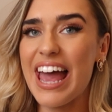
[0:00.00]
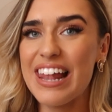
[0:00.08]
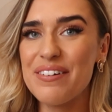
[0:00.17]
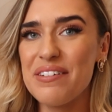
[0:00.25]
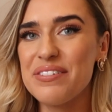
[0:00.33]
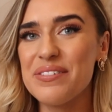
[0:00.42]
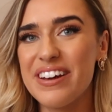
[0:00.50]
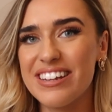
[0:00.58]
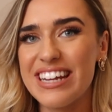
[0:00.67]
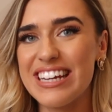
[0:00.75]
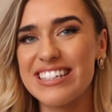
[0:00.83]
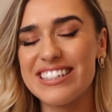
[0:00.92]
Hello
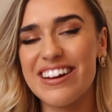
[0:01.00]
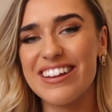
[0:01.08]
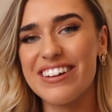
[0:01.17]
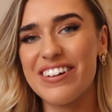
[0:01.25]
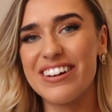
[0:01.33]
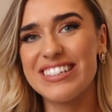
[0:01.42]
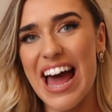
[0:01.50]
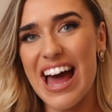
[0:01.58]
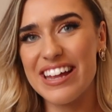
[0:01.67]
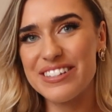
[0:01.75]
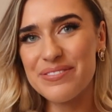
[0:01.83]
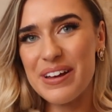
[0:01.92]
everyone, it's Talia Rose
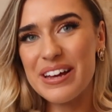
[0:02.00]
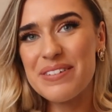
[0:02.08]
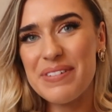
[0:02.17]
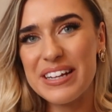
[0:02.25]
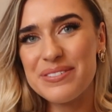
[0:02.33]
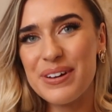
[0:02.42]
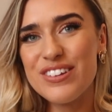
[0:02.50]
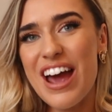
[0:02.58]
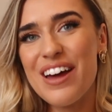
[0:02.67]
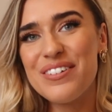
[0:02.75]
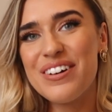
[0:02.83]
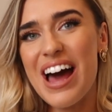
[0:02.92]
and welcome back to my
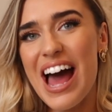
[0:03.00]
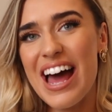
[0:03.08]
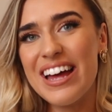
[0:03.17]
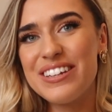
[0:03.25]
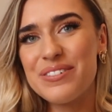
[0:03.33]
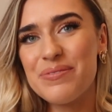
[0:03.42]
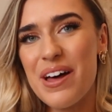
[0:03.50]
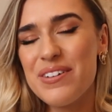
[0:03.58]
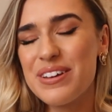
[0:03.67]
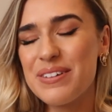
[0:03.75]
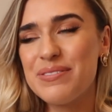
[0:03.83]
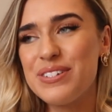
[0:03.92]
channel and
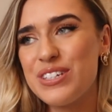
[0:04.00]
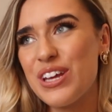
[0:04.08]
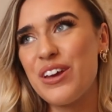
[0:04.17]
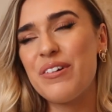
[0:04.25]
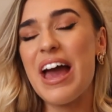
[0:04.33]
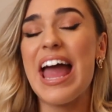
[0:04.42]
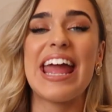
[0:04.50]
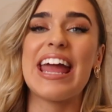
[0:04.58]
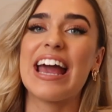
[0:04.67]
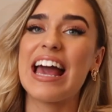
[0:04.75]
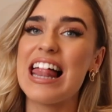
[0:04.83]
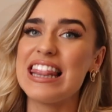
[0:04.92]
welcome to
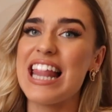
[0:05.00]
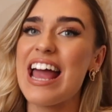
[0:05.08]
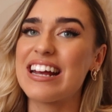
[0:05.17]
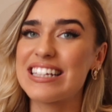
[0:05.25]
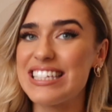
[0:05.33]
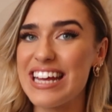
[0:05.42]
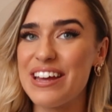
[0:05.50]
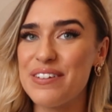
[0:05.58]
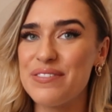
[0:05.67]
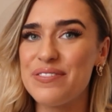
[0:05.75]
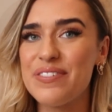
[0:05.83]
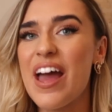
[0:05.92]
a
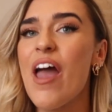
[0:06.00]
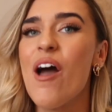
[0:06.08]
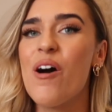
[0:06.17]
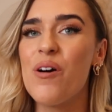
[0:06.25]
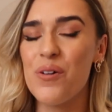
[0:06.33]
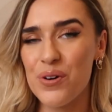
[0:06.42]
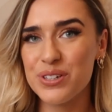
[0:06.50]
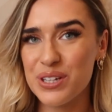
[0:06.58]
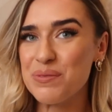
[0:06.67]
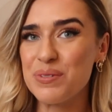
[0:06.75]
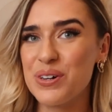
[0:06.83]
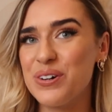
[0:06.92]
collective
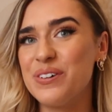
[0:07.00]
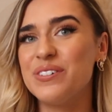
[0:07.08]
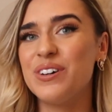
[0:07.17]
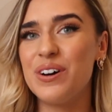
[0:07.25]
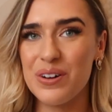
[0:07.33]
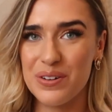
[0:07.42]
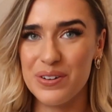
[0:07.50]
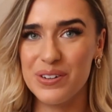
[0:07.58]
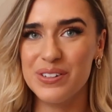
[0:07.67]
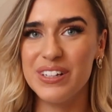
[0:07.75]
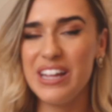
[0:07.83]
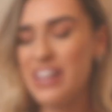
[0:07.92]
autumnal haul.